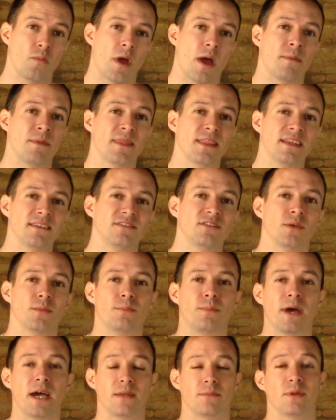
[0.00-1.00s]
I mean, that's
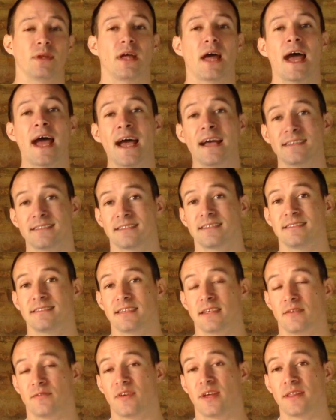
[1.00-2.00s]
not bad, but ask
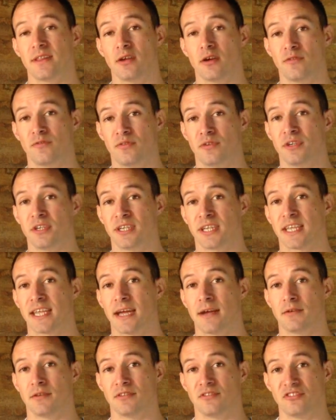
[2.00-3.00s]
yourself, are they offering a
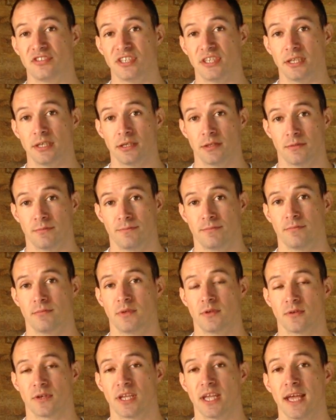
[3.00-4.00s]
guarantee?
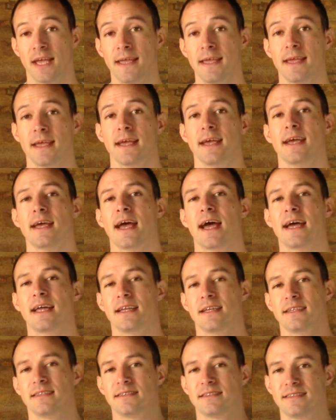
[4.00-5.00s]
Okay,
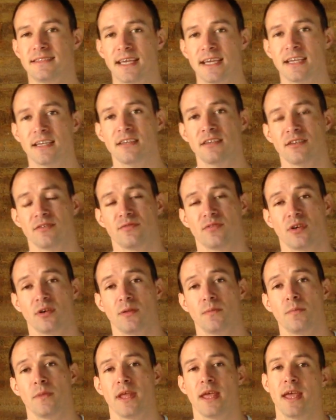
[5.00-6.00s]
and second of
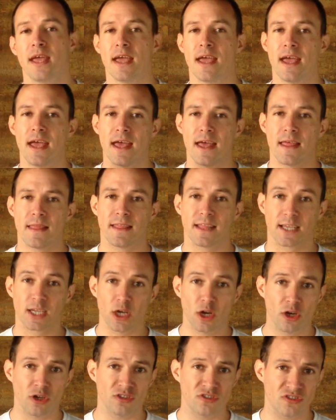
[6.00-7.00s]
all, the
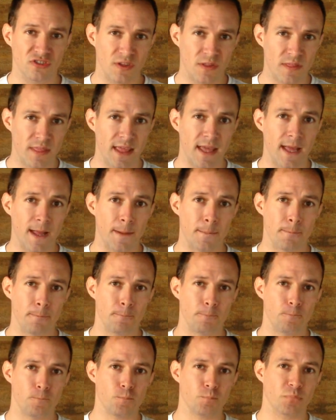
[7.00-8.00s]
cost there,
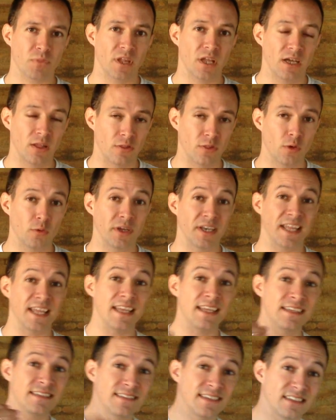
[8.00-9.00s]
although it
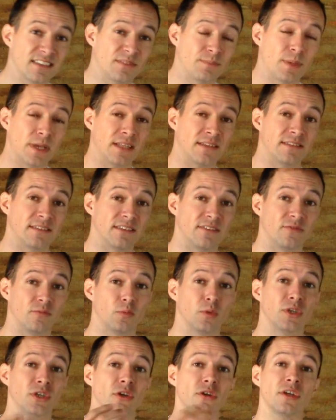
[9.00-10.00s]
is expensive,
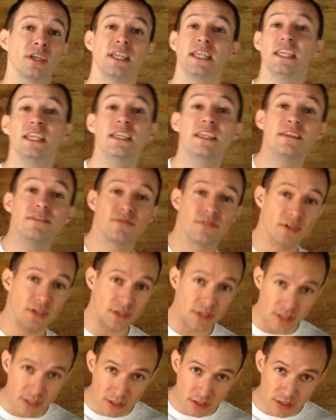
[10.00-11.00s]
we're not
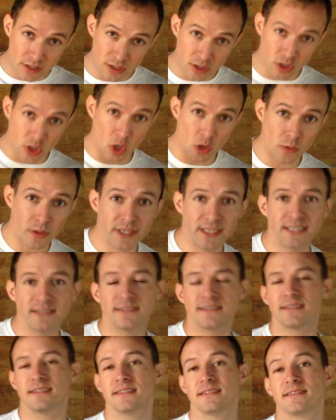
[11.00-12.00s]
even going
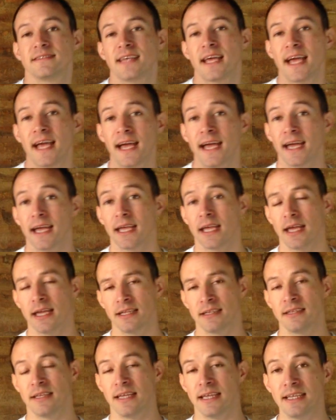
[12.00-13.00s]
into the time
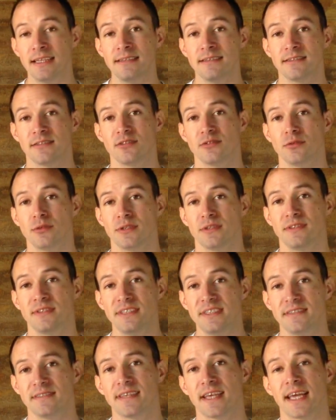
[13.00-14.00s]
in, into
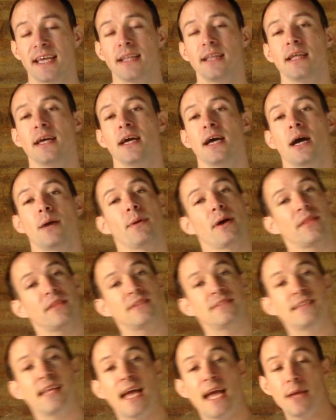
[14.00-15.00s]
detail about
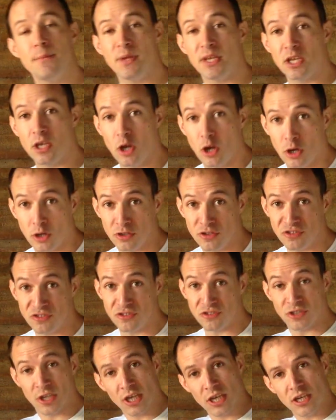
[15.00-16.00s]
the time it
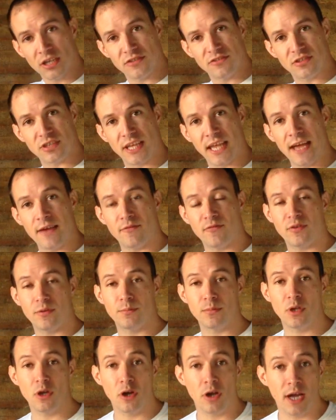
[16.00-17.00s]
costs to get
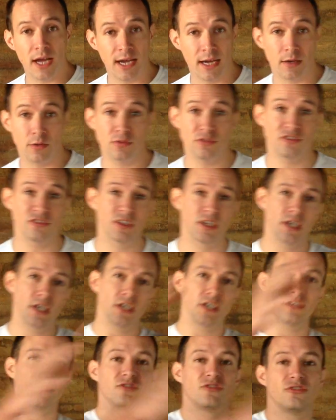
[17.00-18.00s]
from your house
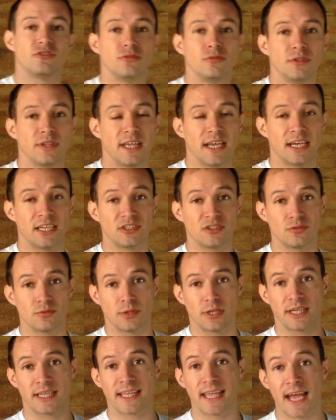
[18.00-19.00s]
to the
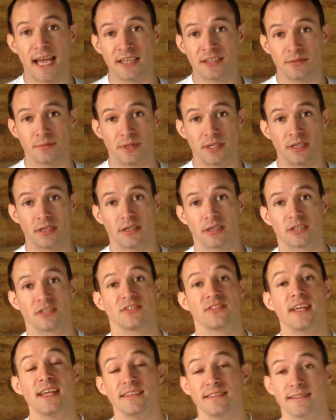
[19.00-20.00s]
actual academy,
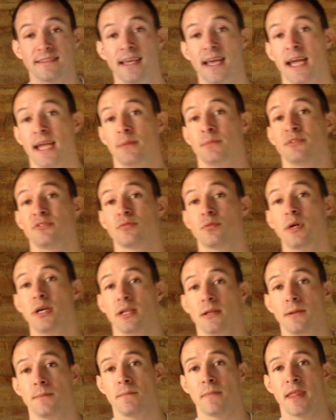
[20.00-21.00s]
because that's time as
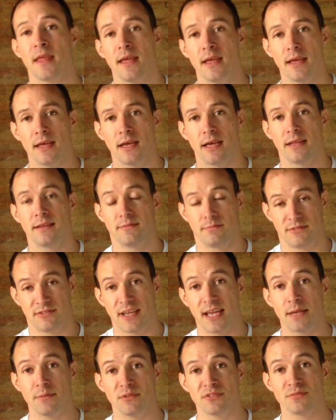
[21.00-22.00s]
well, and
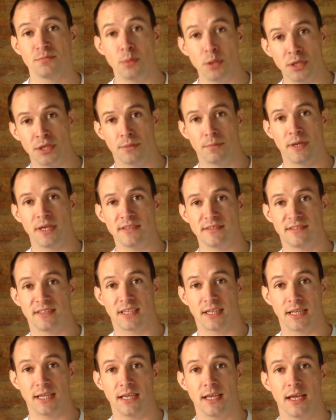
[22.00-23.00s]
time is money
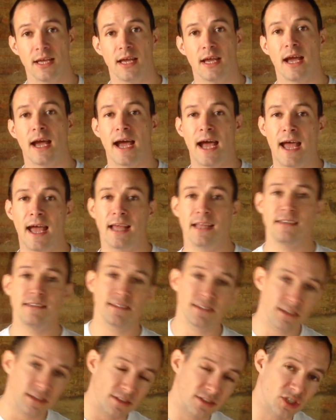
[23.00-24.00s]
basically, and
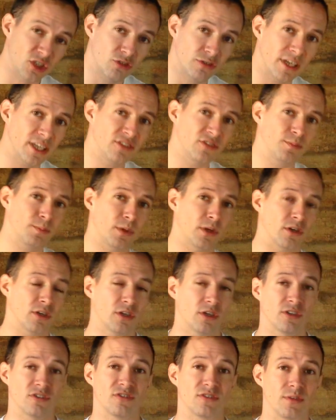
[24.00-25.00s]
the transport
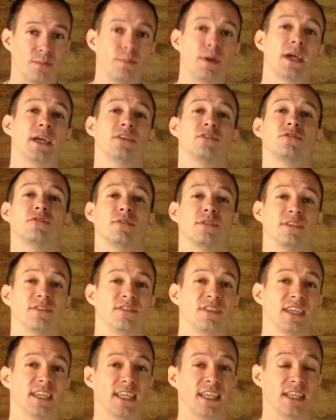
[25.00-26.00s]
cost, the petrol, the
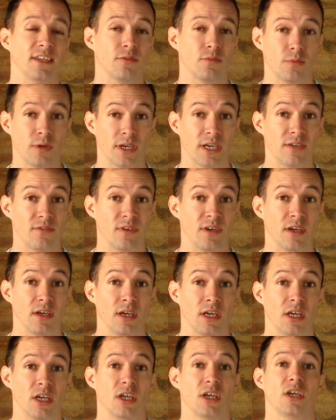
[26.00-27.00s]
ticket, whatever.
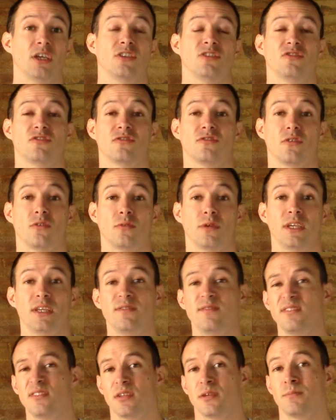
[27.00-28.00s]
So
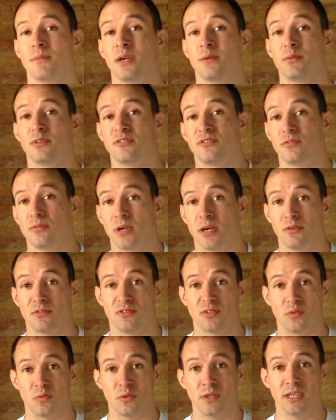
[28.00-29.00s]
even though it might be two
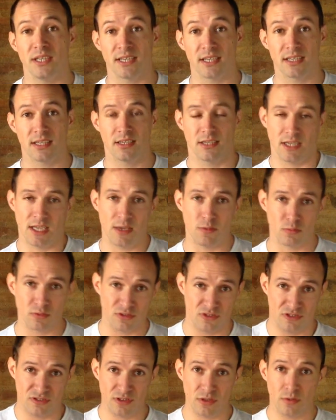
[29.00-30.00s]
hours a week, it will
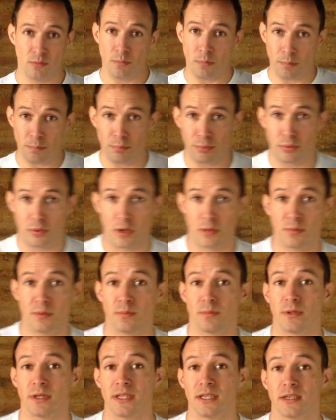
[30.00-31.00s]
still
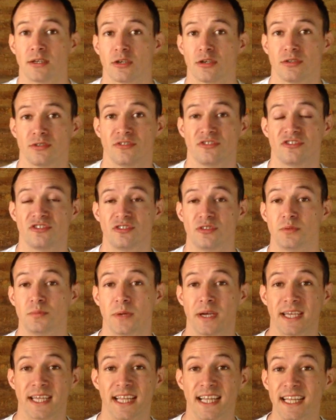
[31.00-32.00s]
probably
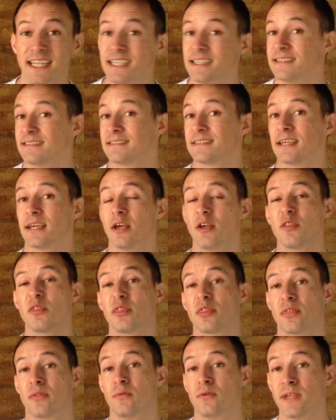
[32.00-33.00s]
consume at least
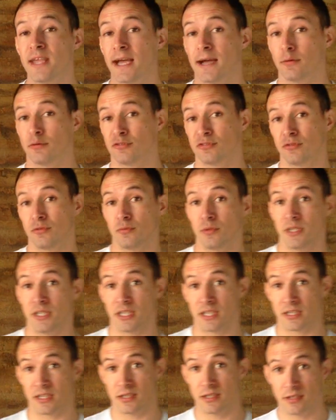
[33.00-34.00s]
three hours a
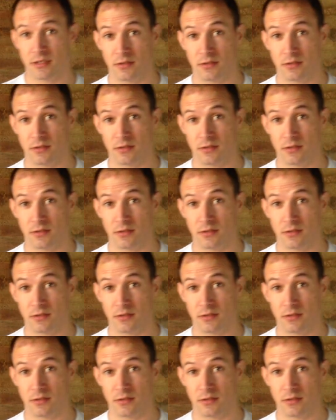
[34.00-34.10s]
week.